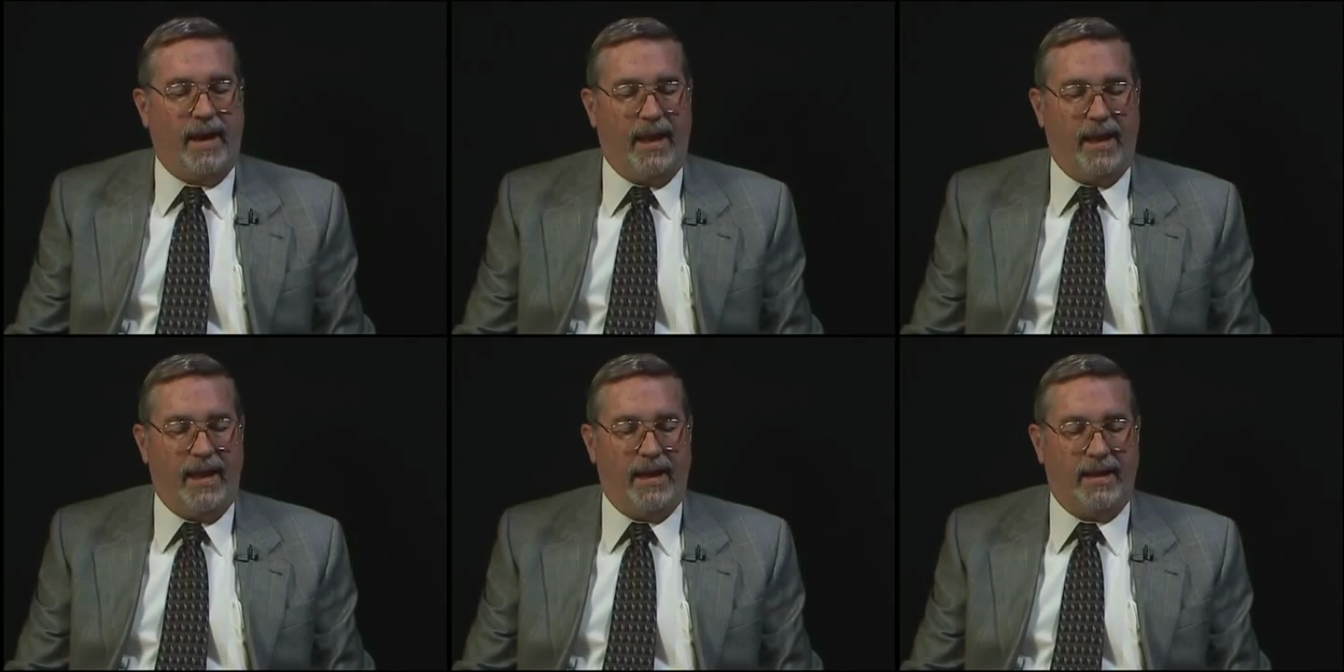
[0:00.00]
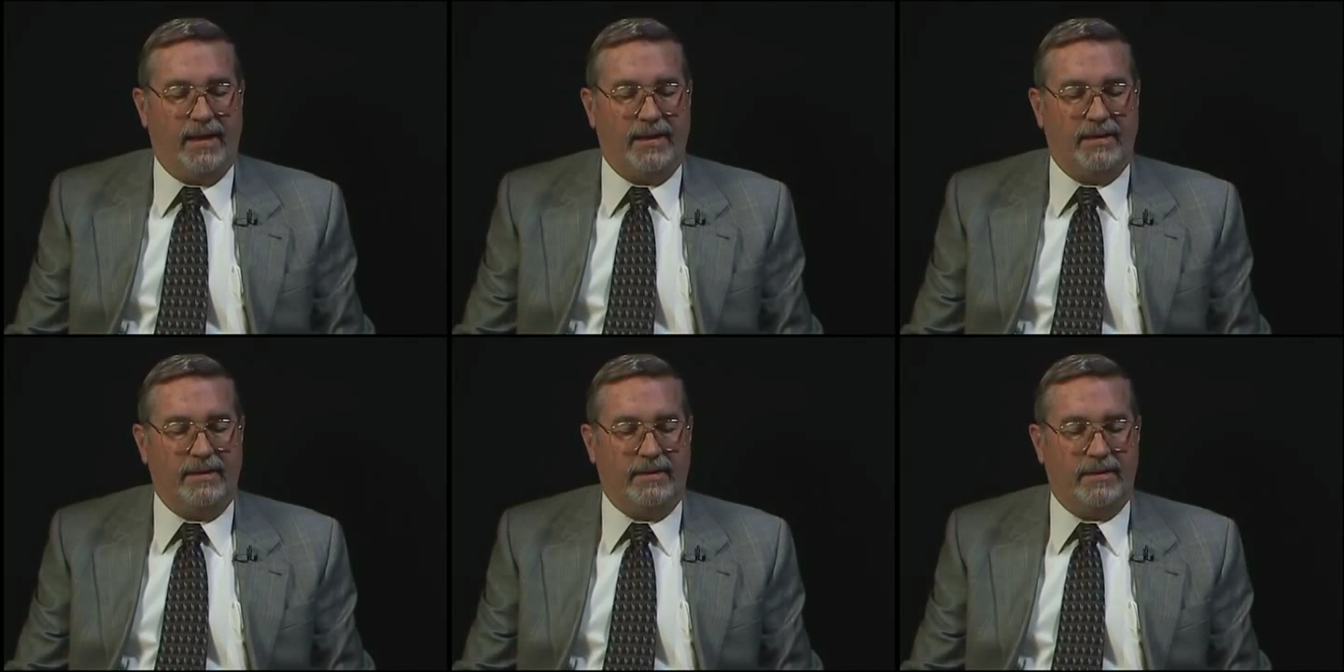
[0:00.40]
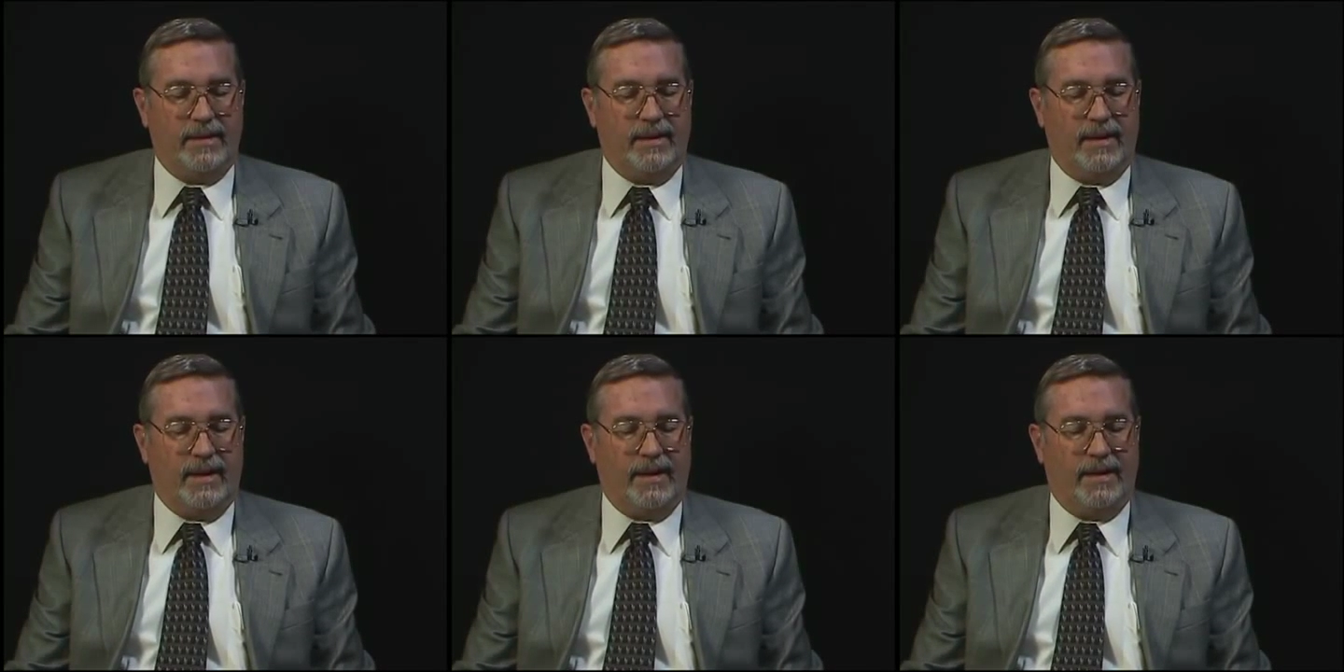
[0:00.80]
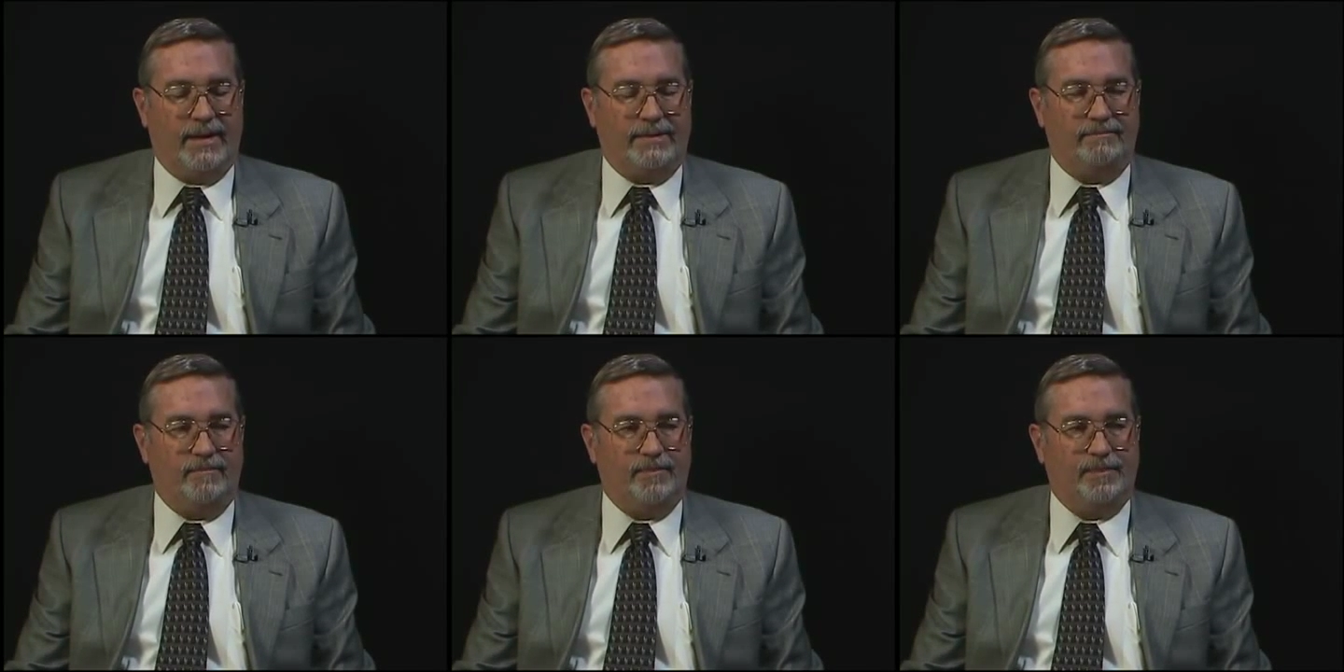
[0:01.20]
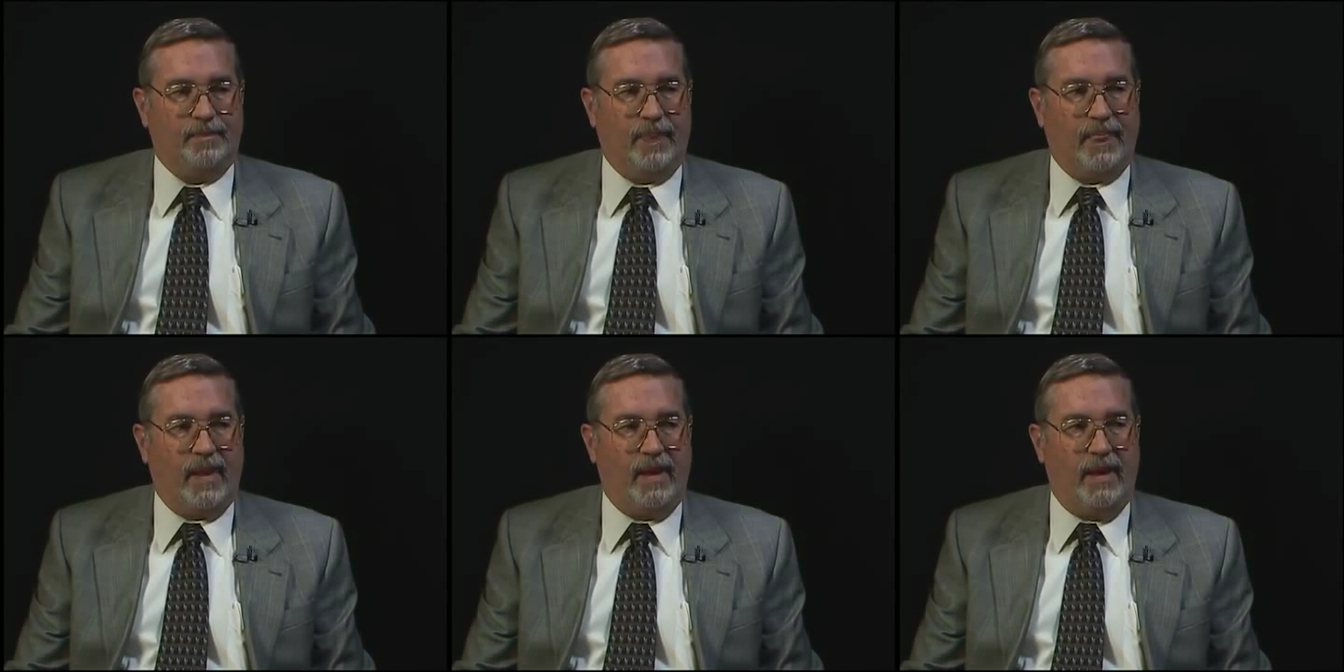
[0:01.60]
and um,
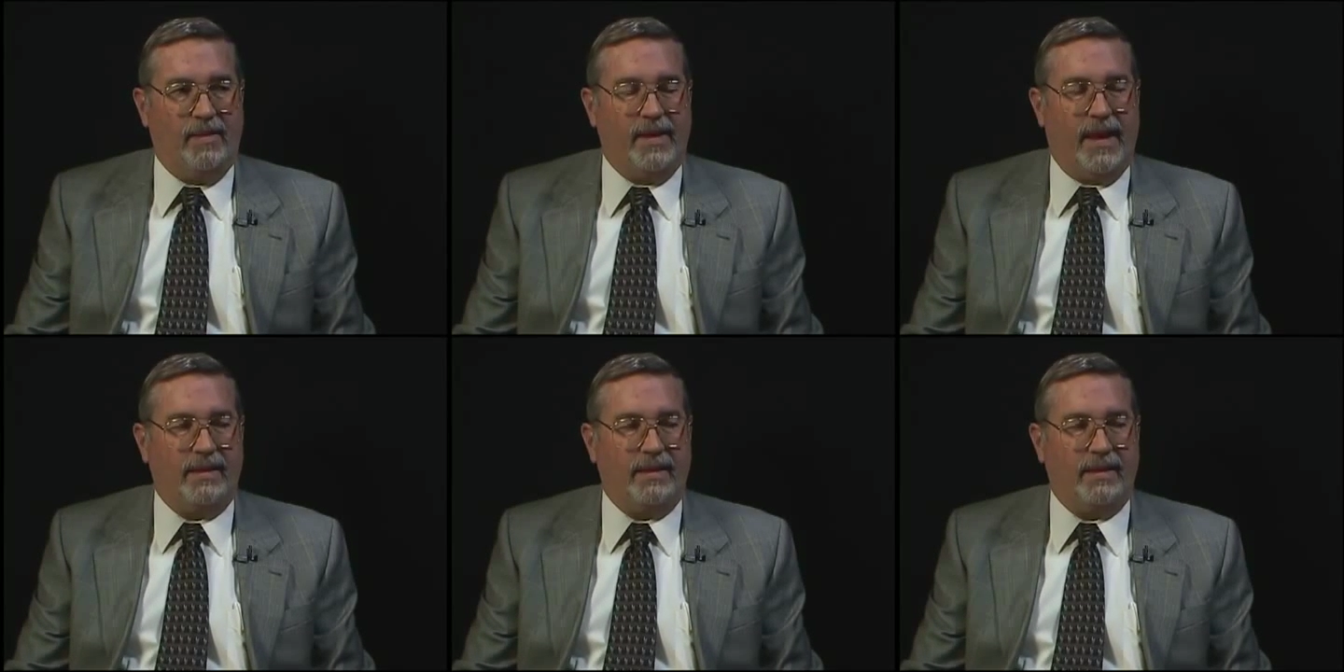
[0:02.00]
and